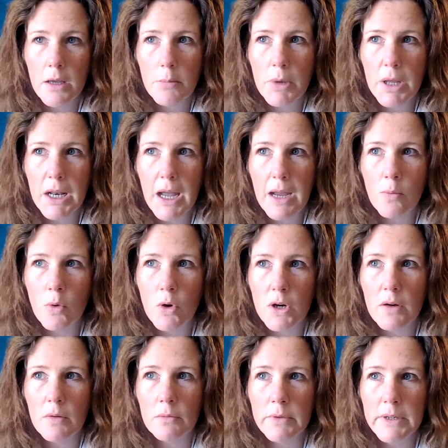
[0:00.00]
but I
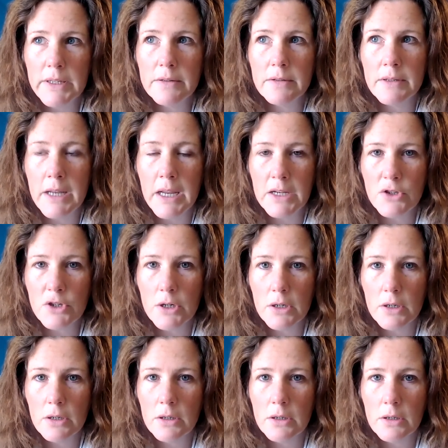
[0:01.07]
work with
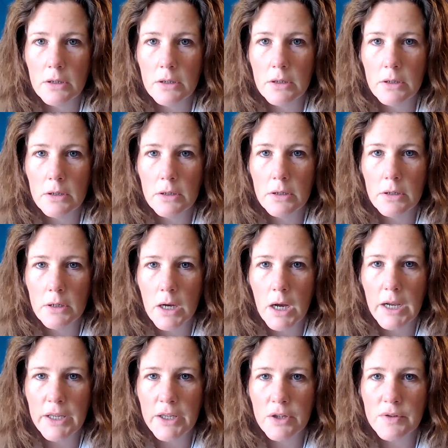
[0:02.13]
nature.
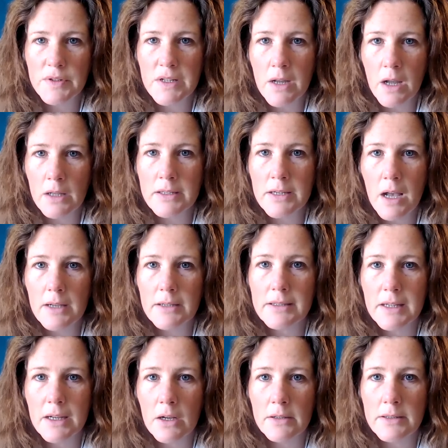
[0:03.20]
I use
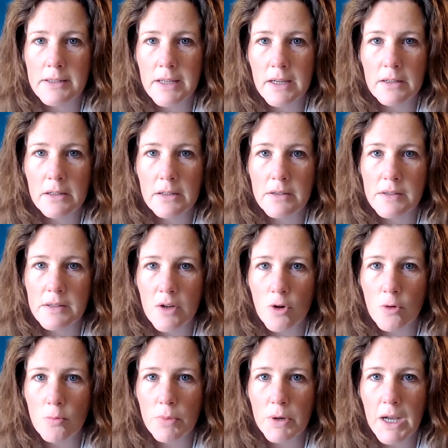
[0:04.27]
non-toxic unscented
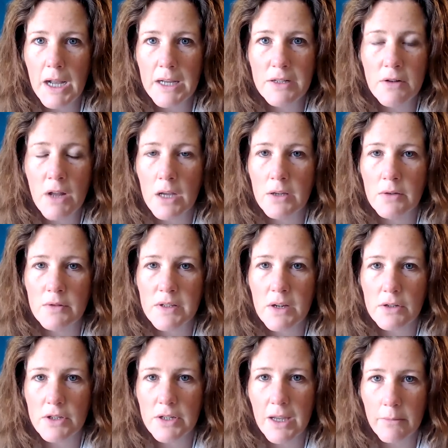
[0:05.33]
soap. I do not use
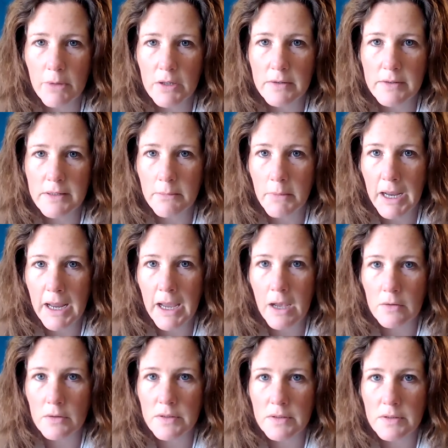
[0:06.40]
harsh chemicals in my
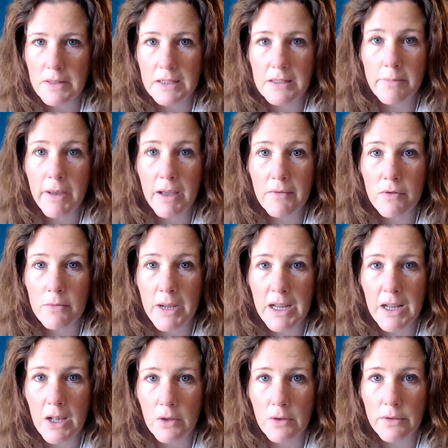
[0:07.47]
house. That's bad for my
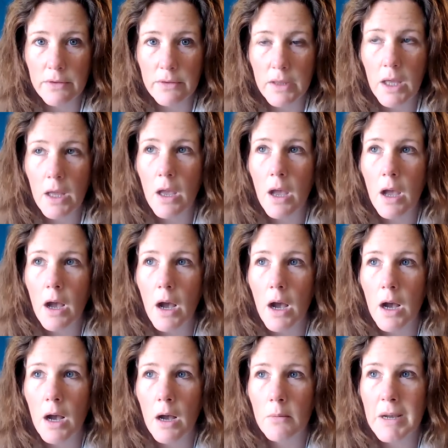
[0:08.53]
health.
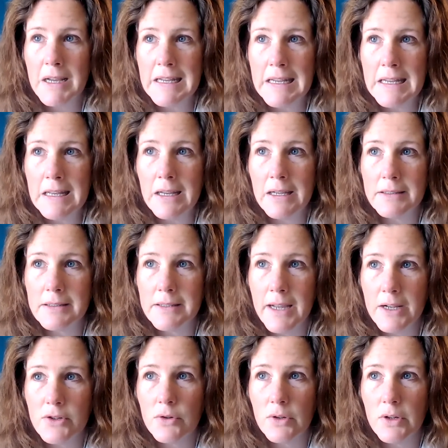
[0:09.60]
I eat as
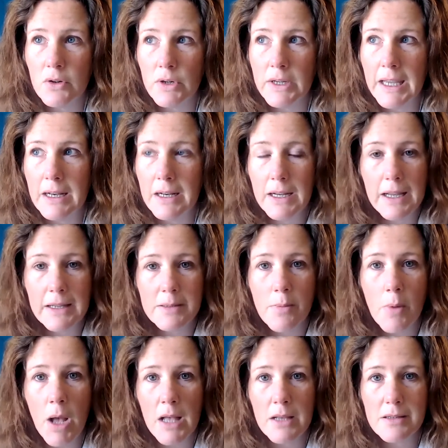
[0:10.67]
natural and organic as
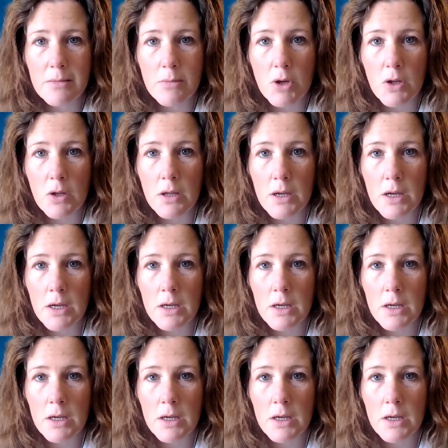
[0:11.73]
possible.